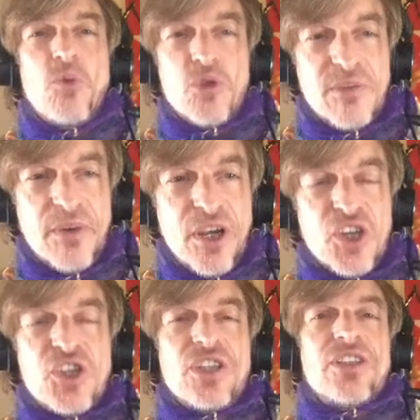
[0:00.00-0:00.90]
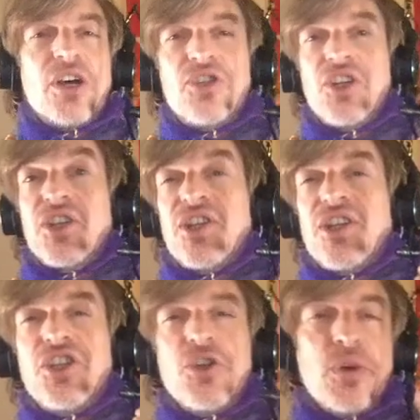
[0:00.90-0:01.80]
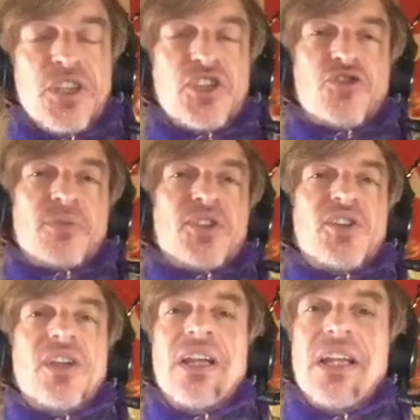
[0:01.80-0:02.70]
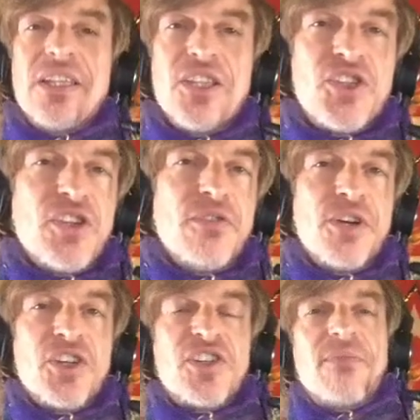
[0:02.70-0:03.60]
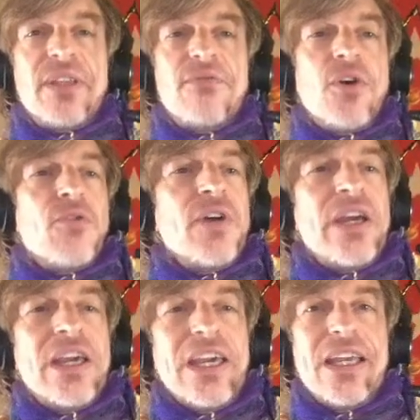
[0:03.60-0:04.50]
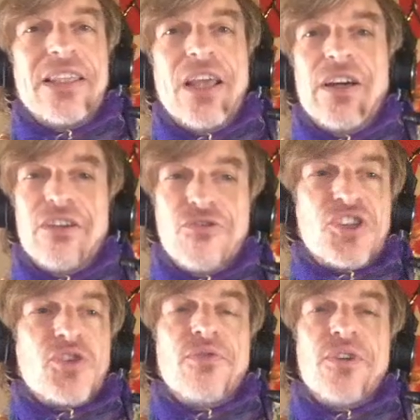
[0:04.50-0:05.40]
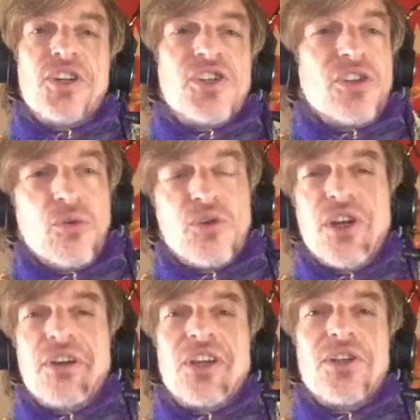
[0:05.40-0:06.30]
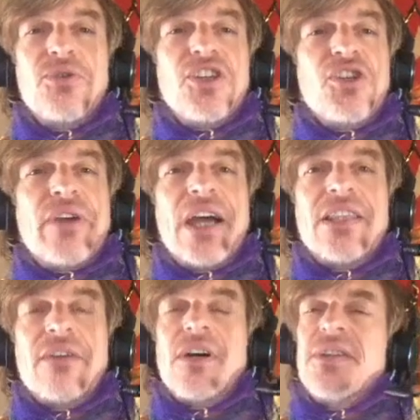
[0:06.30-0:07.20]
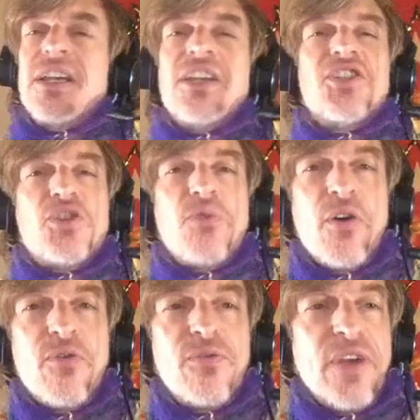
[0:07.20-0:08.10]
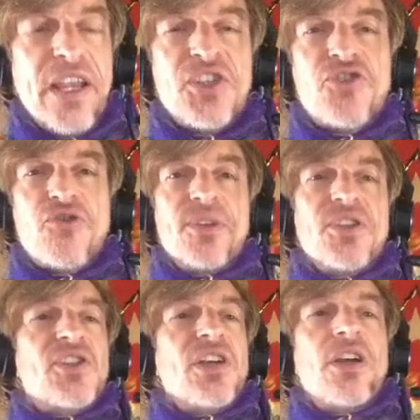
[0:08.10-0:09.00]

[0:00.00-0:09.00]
water percussion. And those are just the new instruments in this new version of MidiVolve. In the original version, also included, you get another, I think it's 12 instruments,